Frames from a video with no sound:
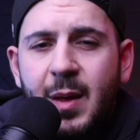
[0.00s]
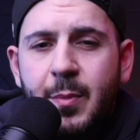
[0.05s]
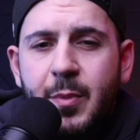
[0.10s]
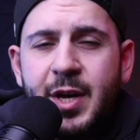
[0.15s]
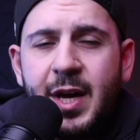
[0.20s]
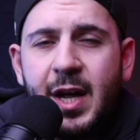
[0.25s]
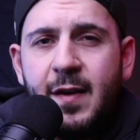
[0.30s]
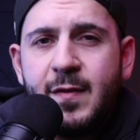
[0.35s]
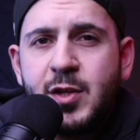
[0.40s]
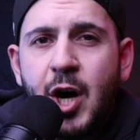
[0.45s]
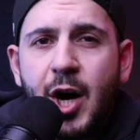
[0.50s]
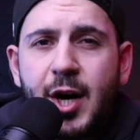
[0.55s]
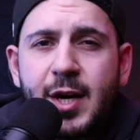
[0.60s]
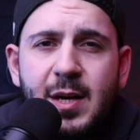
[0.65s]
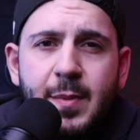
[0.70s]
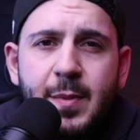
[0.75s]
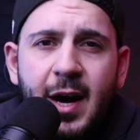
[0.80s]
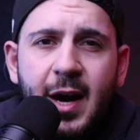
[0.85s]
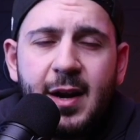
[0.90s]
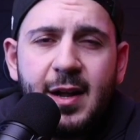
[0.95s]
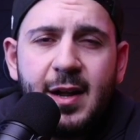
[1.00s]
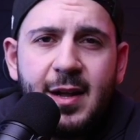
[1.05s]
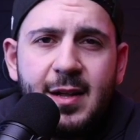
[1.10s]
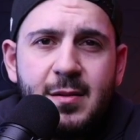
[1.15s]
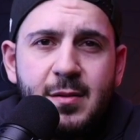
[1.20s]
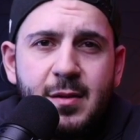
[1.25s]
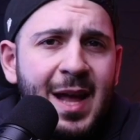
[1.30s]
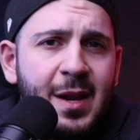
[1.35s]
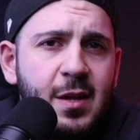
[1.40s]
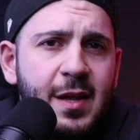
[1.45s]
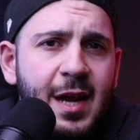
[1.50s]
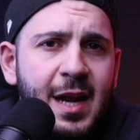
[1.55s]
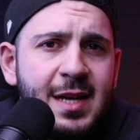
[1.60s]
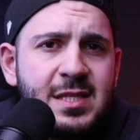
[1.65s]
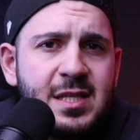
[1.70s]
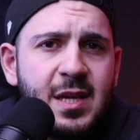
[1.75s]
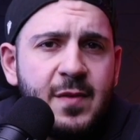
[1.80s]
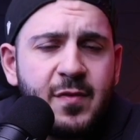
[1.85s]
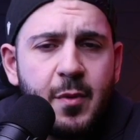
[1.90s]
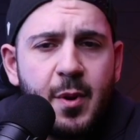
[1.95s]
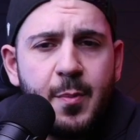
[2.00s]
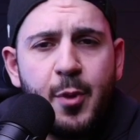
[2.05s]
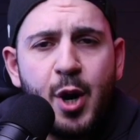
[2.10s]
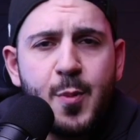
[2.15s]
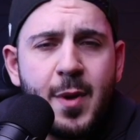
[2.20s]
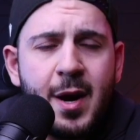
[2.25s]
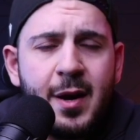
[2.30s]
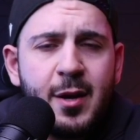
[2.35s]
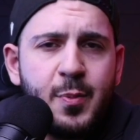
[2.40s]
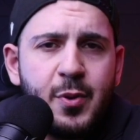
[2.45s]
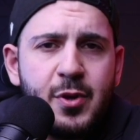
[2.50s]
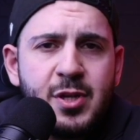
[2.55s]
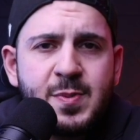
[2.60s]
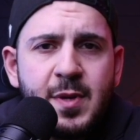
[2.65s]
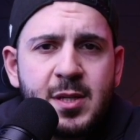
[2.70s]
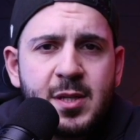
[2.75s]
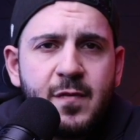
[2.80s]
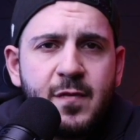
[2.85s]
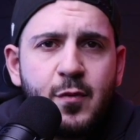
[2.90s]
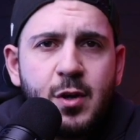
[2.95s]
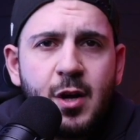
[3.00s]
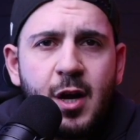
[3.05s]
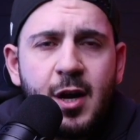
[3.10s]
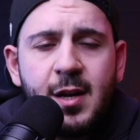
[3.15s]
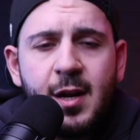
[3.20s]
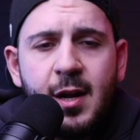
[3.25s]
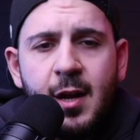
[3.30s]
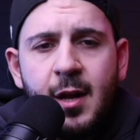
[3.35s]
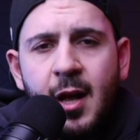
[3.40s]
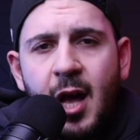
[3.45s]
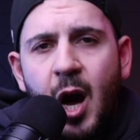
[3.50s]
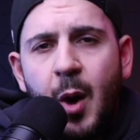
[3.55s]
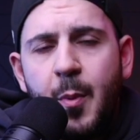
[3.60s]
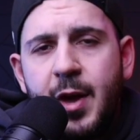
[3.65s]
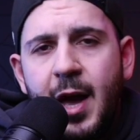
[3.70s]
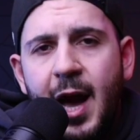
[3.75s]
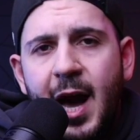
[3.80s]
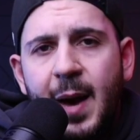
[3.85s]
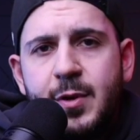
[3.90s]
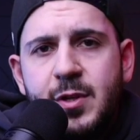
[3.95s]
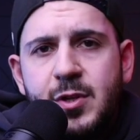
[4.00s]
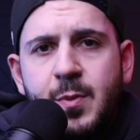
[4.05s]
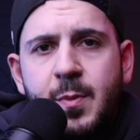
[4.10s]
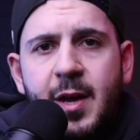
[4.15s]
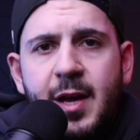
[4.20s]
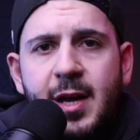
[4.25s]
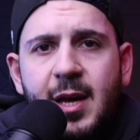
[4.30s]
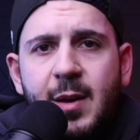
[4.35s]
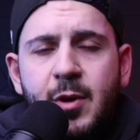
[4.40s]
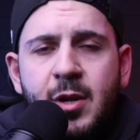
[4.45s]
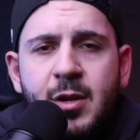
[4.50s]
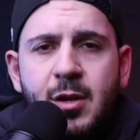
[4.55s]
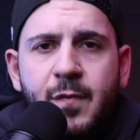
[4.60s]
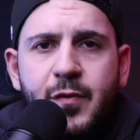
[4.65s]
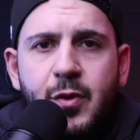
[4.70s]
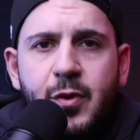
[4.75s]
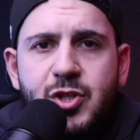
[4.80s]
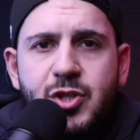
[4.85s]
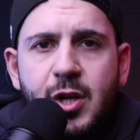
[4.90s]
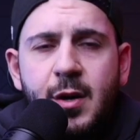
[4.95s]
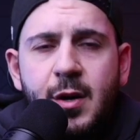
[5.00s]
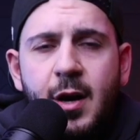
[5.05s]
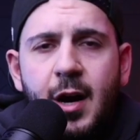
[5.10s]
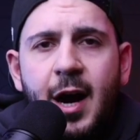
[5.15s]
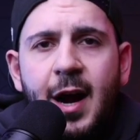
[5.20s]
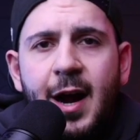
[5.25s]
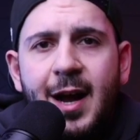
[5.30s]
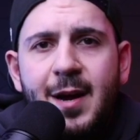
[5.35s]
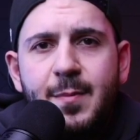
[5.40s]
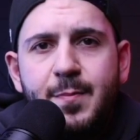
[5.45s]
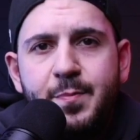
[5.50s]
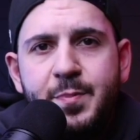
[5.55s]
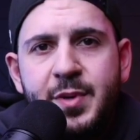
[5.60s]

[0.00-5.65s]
and me kind of talking about it and analyzing it from a bug bounty perspective or not. I'll be happy to make them in the future. All right,